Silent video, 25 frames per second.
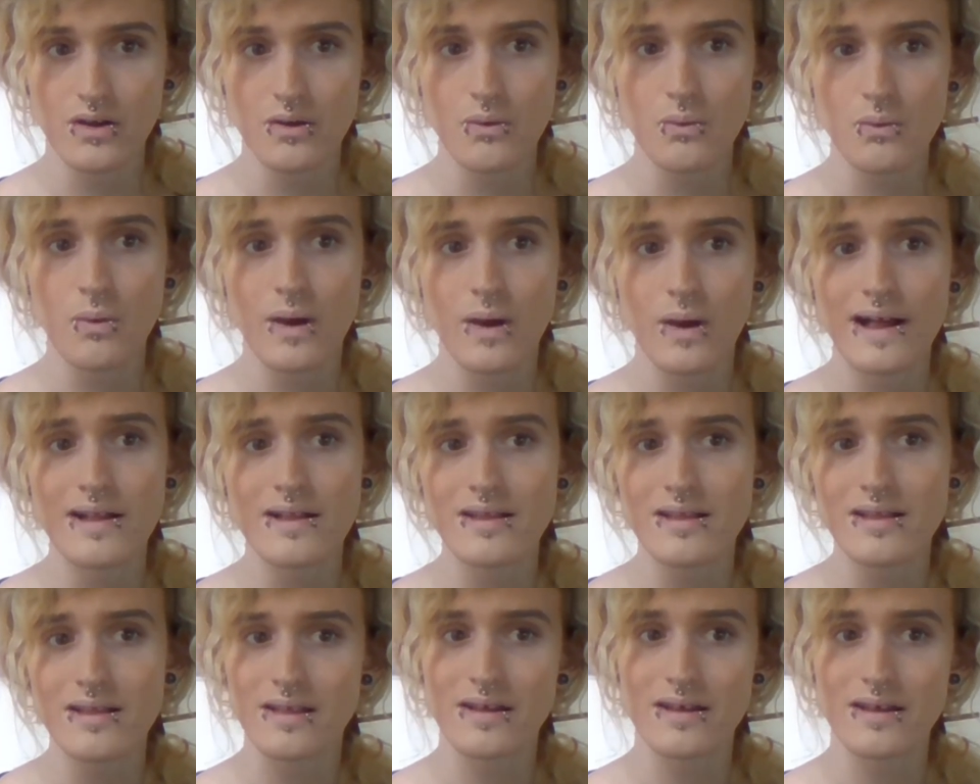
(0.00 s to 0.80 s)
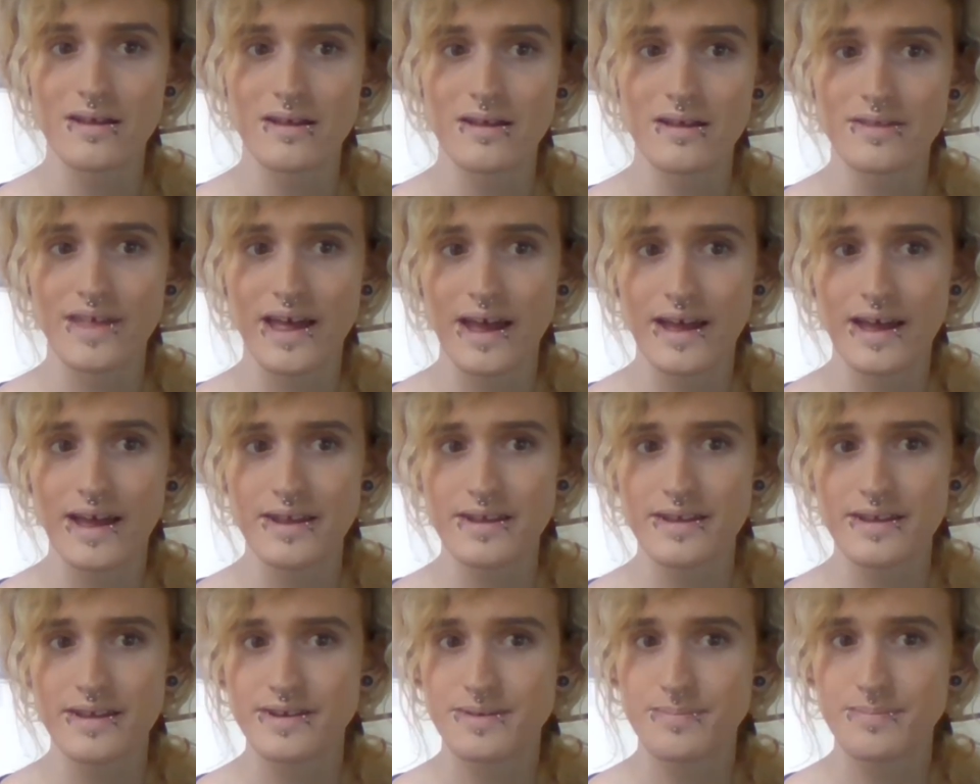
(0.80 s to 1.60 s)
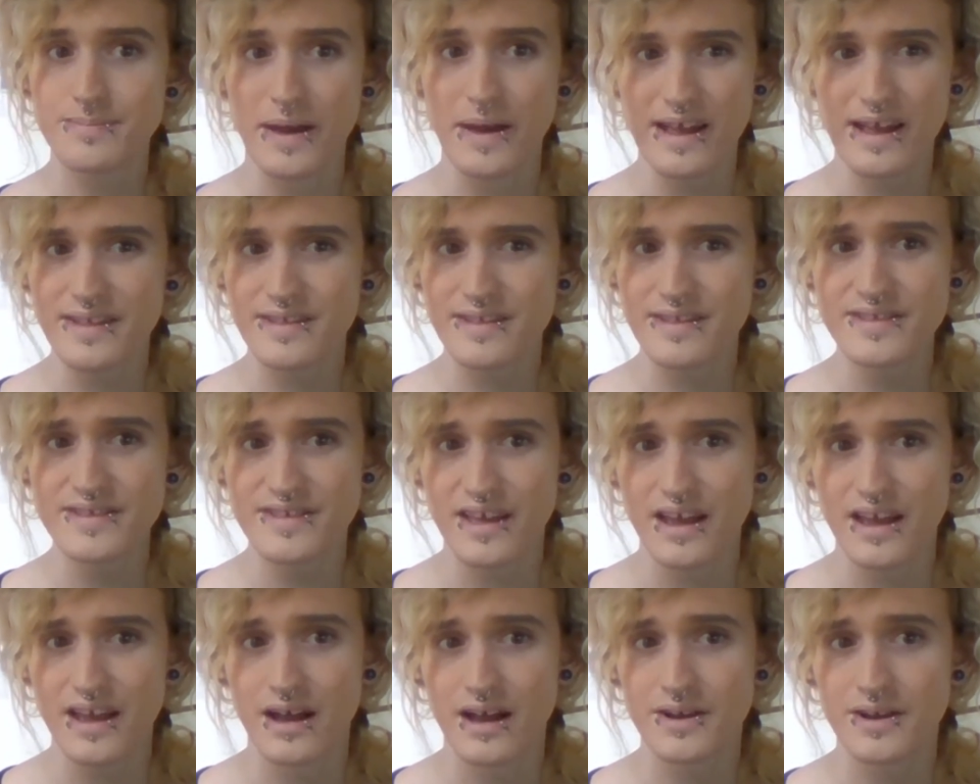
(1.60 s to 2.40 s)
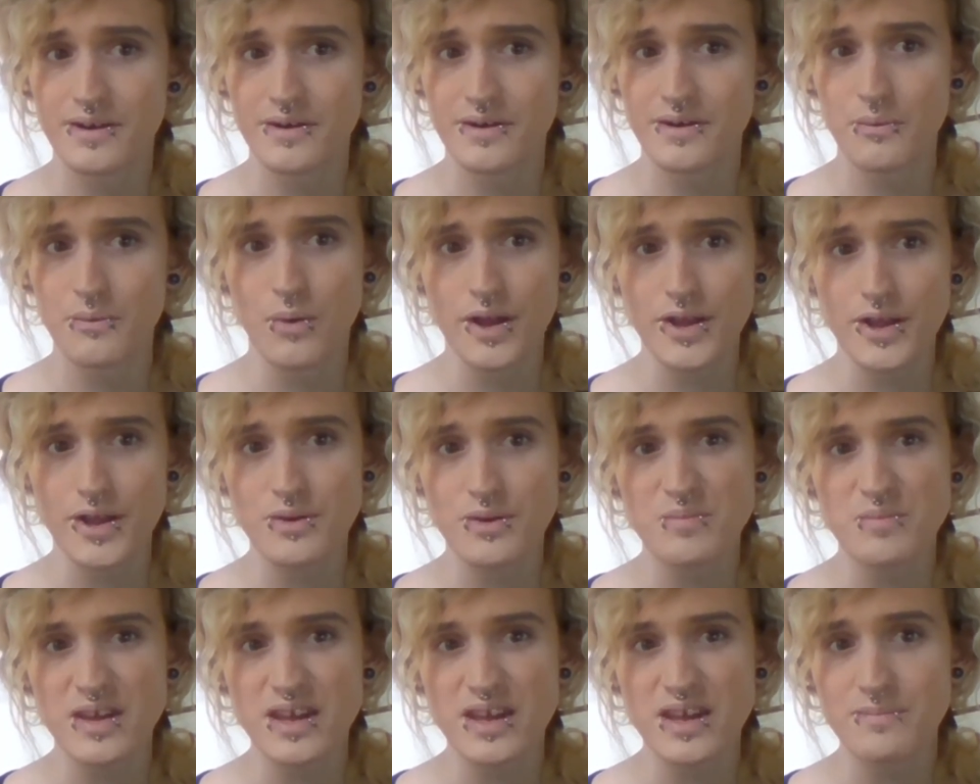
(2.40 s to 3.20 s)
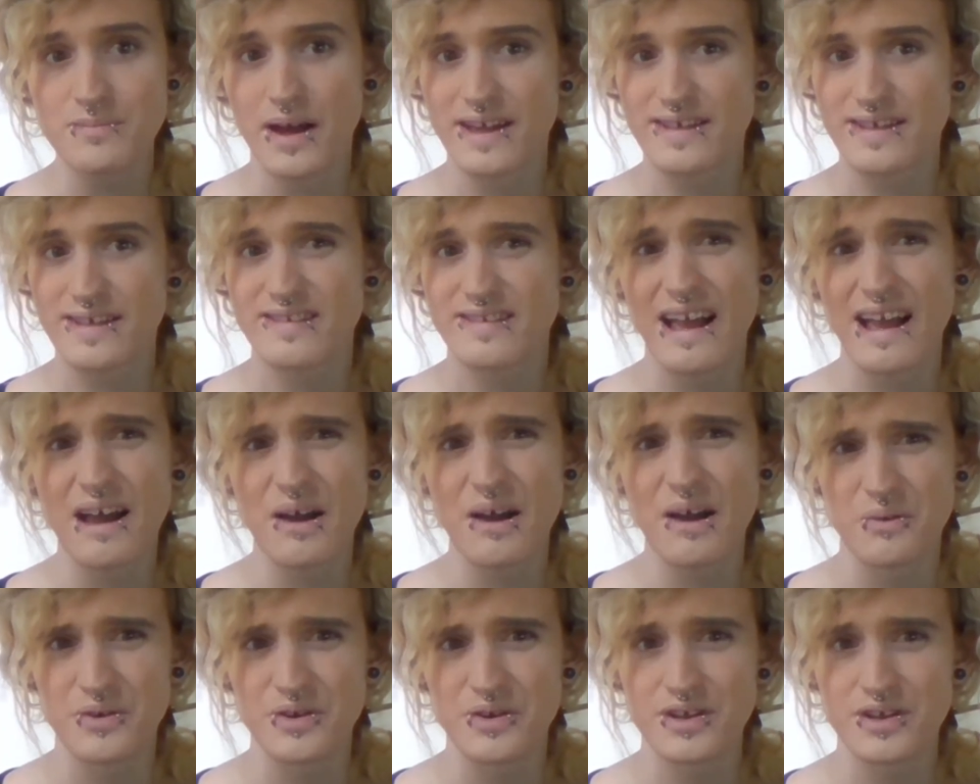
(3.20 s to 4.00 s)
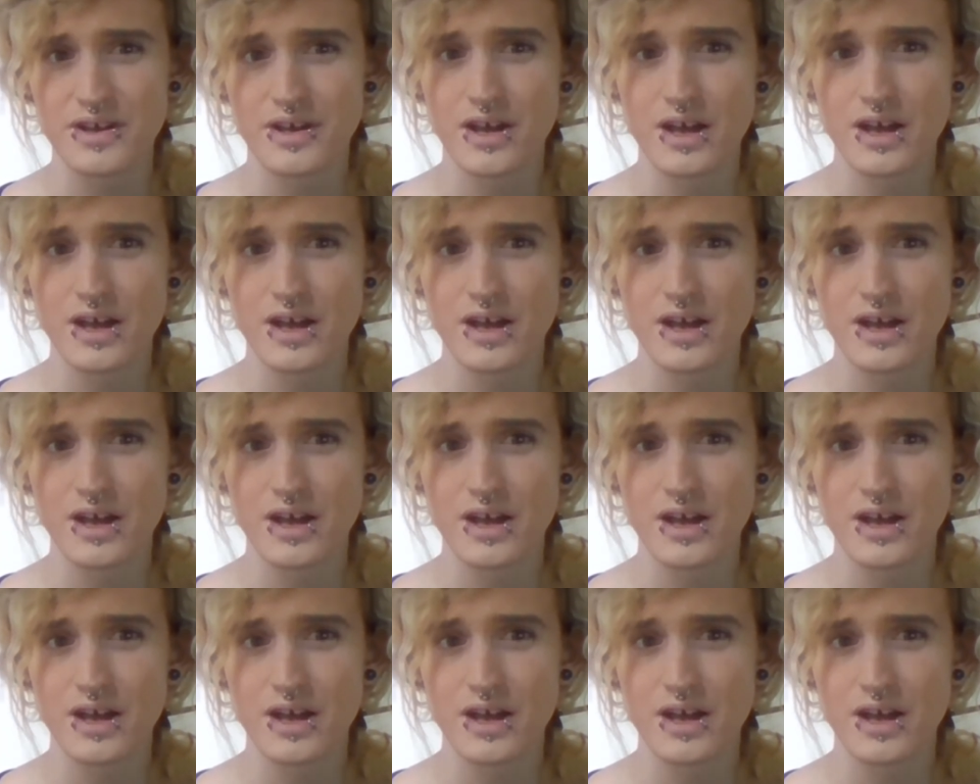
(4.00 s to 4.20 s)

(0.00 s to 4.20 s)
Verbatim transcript: Well, that depends on what you mean by sound.